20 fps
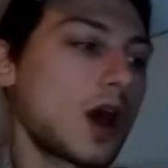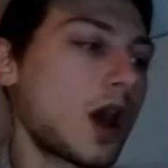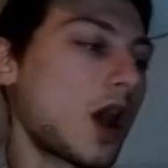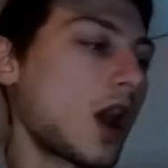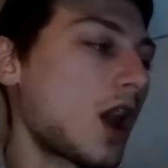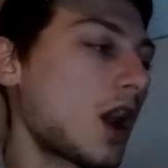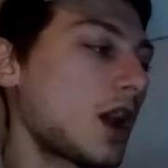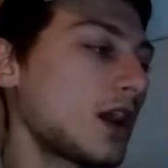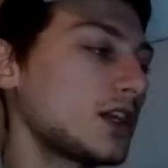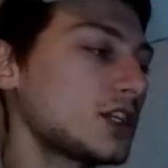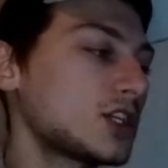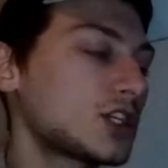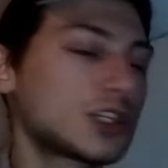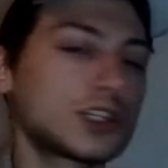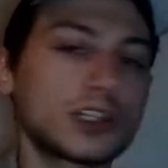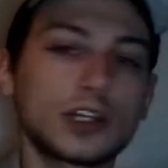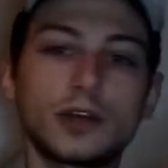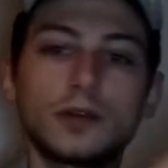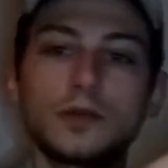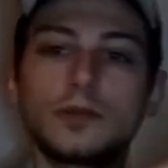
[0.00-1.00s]
I
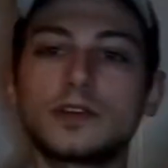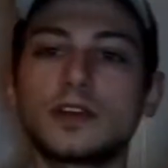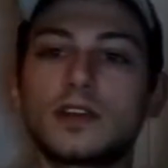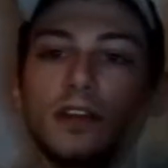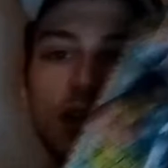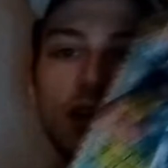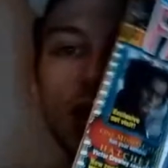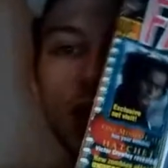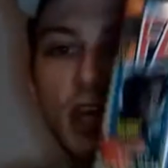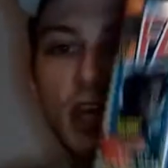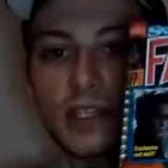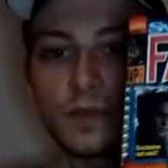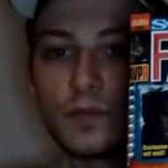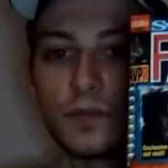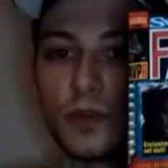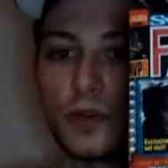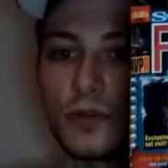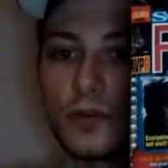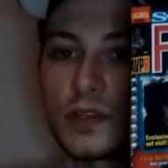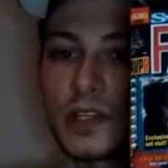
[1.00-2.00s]
showed this
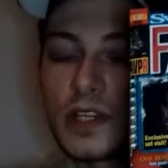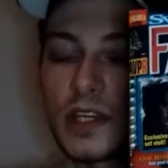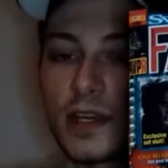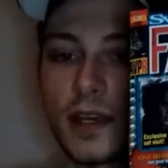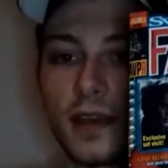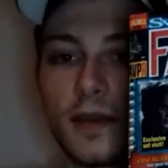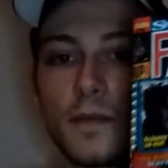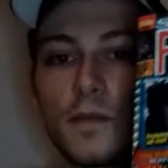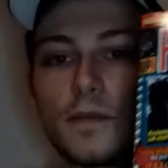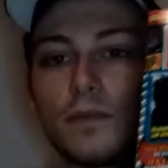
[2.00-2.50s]
beauty,